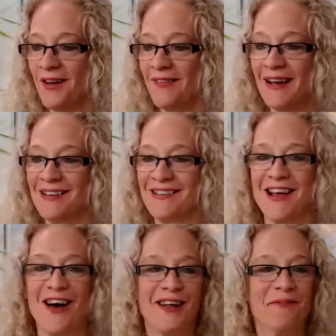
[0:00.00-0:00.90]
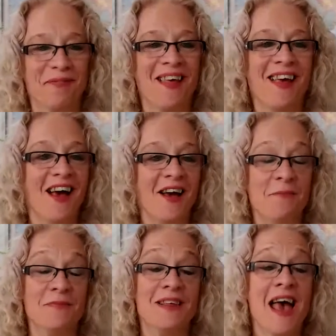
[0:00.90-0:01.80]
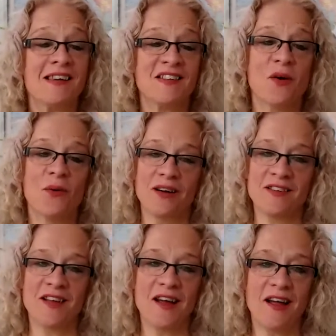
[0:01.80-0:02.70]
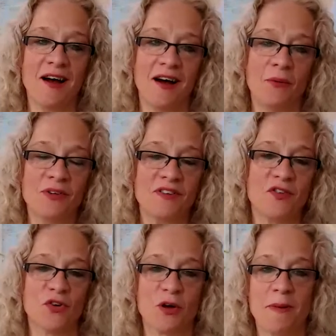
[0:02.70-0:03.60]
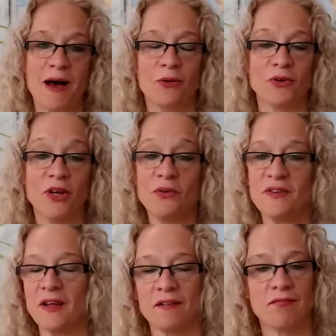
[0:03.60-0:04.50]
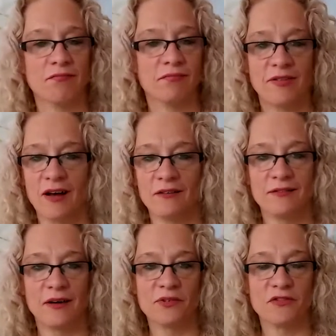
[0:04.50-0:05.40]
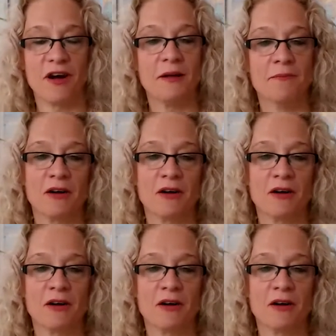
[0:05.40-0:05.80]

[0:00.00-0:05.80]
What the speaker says: Thanks, Si. Yeah, so today I want to talk about using that was great,